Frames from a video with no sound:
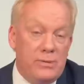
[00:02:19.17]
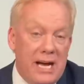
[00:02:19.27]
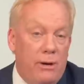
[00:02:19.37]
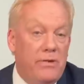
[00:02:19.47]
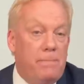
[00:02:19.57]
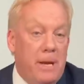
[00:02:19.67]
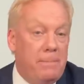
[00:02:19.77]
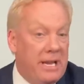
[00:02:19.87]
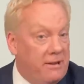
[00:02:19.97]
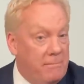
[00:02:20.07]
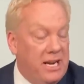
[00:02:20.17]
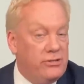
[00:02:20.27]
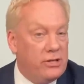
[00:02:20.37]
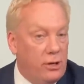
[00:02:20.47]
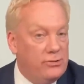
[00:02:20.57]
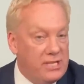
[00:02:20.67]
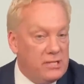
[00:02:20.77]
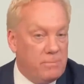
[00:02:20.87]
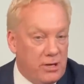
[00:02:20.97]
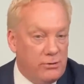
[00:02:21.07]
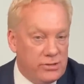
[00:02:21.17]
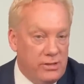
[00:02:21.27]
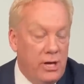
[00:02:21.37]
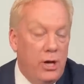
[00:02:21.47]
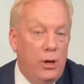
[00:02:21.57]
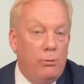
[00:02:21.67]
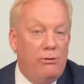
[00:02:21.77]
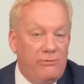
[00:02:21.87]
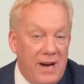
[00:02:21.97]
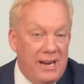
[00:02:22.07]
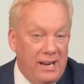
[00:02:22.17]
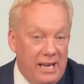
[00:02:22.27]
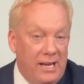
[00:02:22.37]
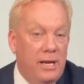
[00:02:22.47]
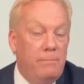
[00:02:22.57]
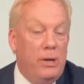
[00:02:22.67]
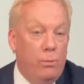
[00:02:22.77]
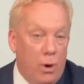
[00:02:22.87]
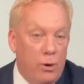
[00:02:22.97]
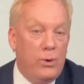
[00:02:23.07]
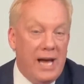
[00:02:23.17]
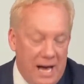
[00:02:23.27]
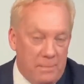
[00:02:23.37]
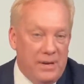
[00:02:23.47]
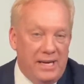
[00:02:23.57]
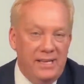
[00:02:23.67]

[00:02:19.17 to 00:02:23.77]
doubt the people that have managed to close this production will finally be woke happy.